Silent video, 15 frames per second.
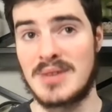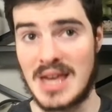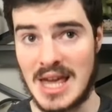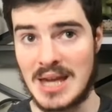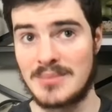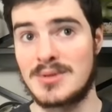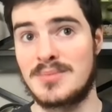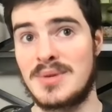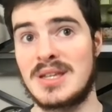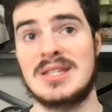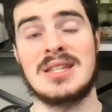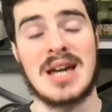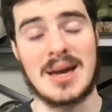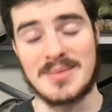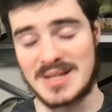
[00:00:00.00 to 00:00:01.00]
games,
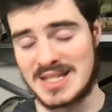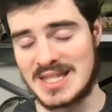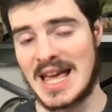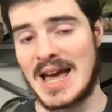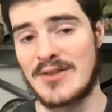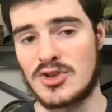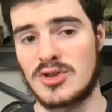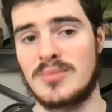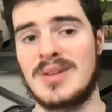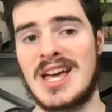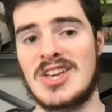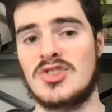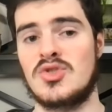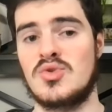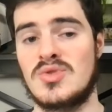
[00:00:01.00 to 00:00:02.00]
big-time snaps for the
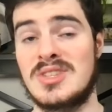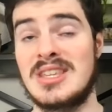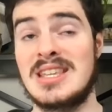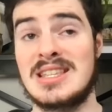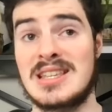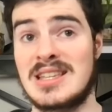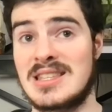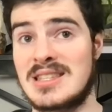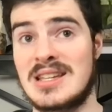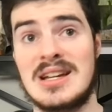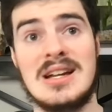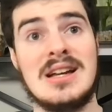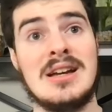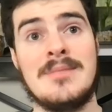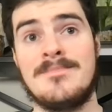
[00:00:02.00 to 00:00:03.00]
past two seasons,
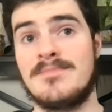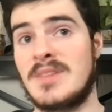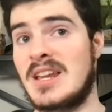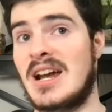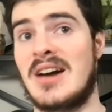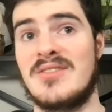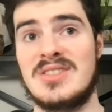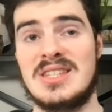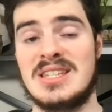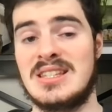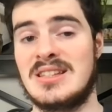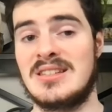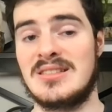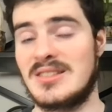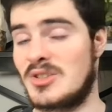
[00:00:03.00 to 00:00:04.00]
and
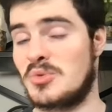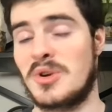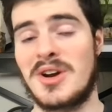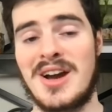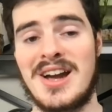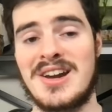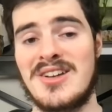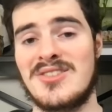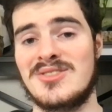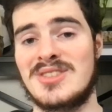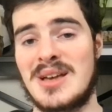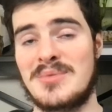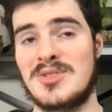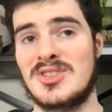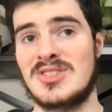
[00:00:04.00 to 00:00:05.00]
obviously career-high in
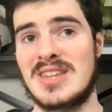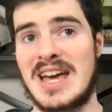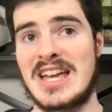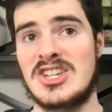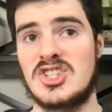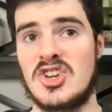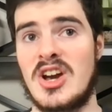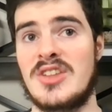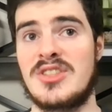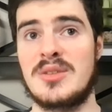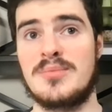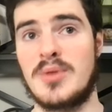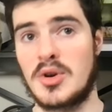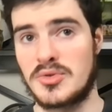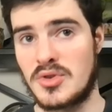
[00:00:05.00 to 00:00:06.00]
interceptions last year. I think
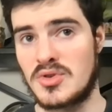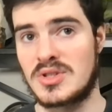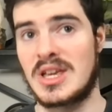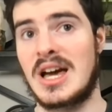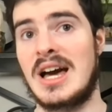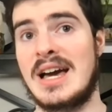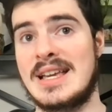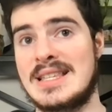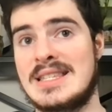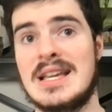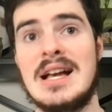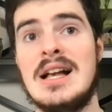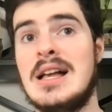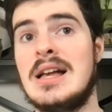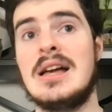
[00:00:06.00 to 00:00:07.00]
both those guys,
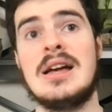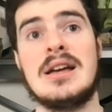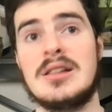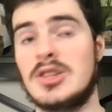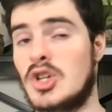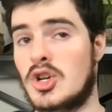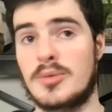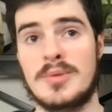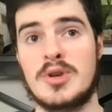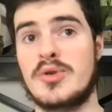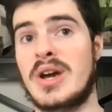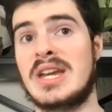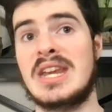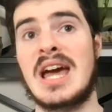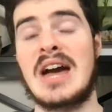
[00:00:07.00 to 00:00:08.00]
look, it'd be
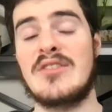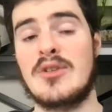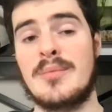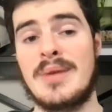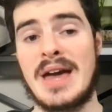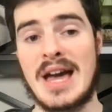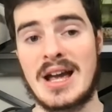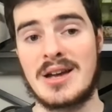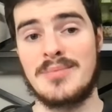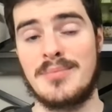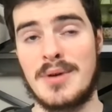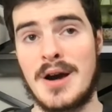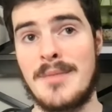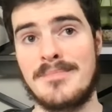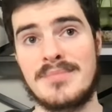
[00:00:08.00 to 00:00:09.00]
great to have them back,
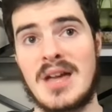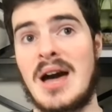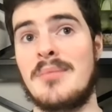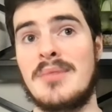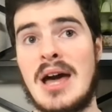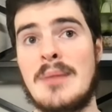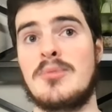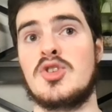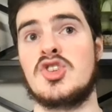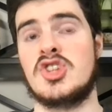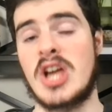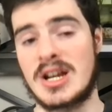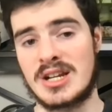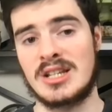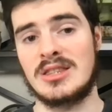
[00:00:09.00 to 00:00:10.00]
but I'm not
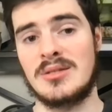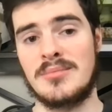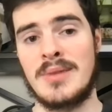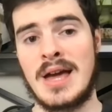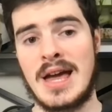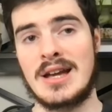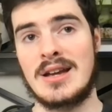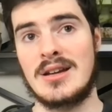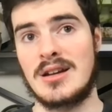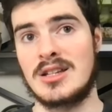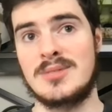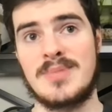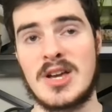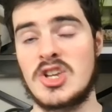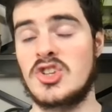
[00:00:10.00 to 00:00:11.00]
projecting them back,
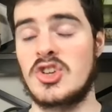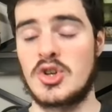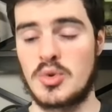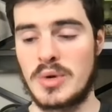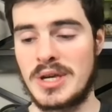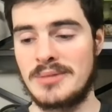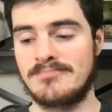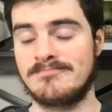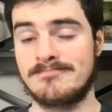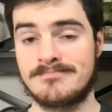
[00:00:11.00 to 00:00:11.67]
especially Queen.